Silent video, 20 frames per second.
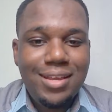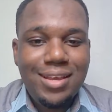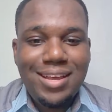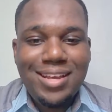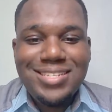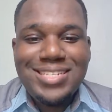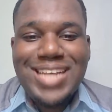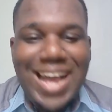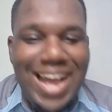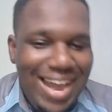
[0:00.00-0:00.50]

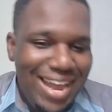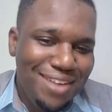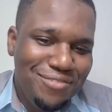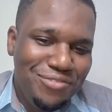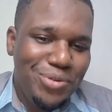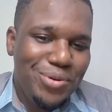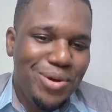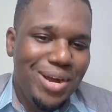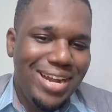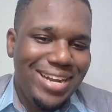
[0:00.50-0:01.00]
So hi
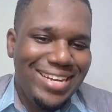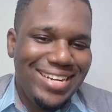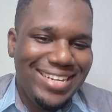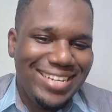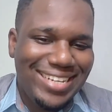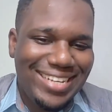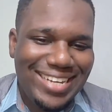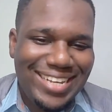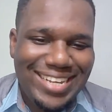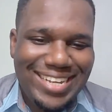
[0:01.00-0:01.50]

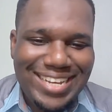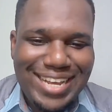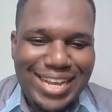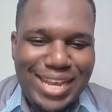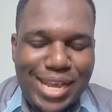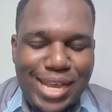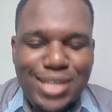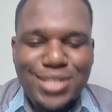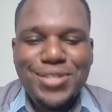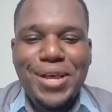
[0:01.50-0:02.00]
everyone.
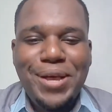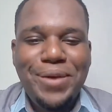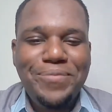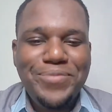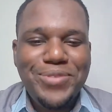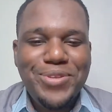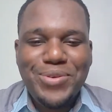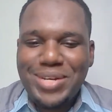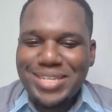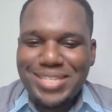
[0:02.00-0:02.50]
So
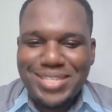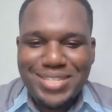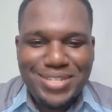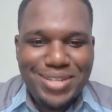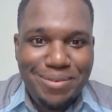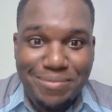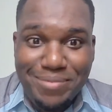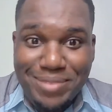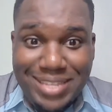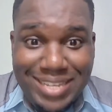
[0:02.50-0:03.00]
I'm doing
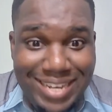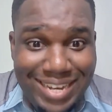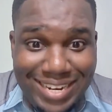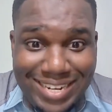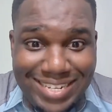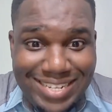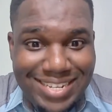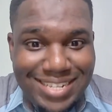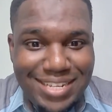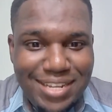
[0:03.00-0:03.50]
something a
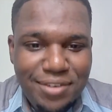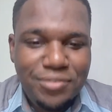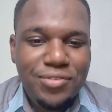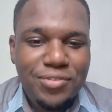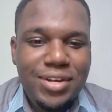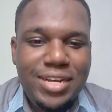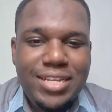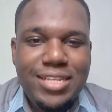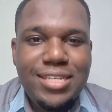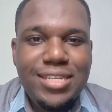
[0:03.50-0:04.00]
little
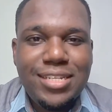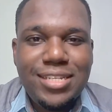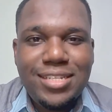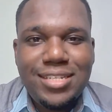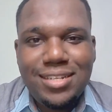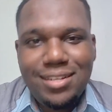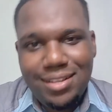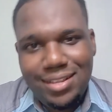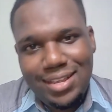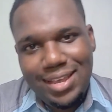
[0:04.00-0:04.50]
different
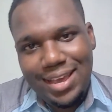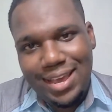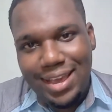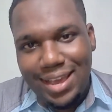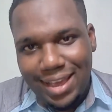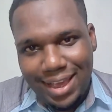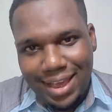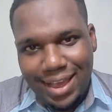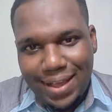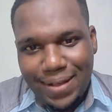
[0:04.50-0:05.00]

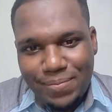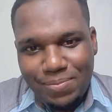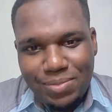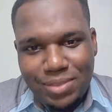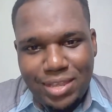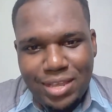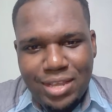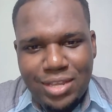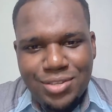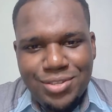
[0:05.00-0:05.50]
today.
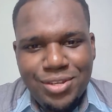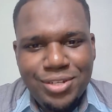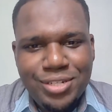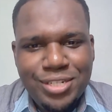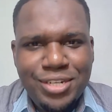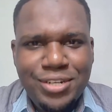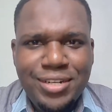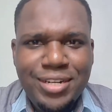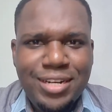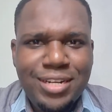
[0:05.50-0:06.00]
So
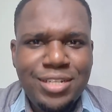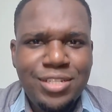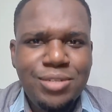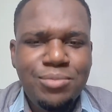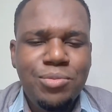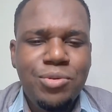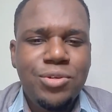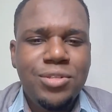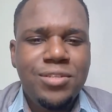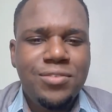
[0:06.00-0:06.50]
sharing a little
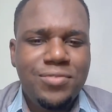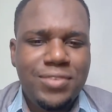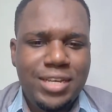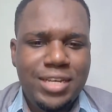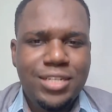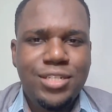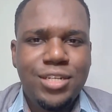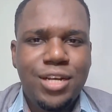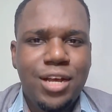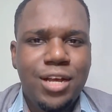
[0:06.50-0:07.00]

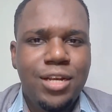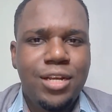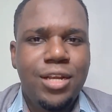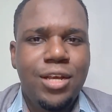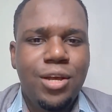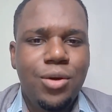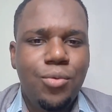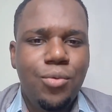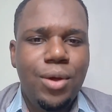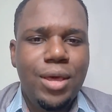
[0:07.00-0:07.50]
motivation
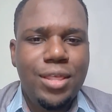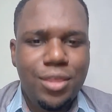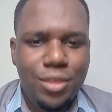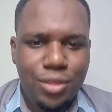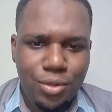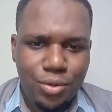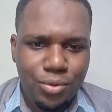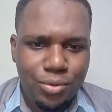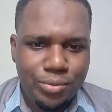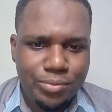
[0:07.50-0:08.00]
with
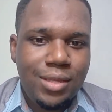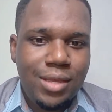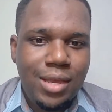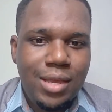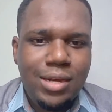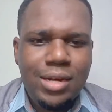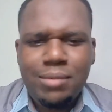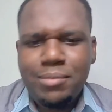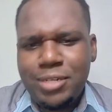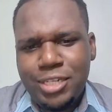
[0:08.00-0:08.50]
you.
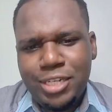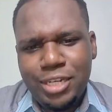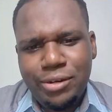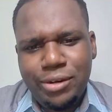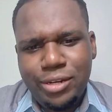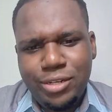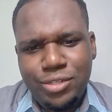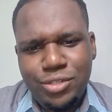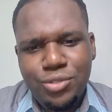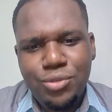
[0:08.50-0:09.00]
Let me
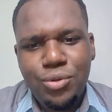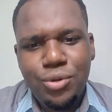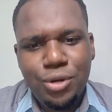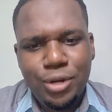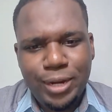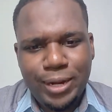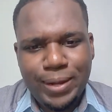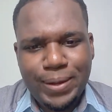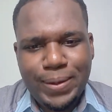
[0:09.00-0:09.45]
share a story.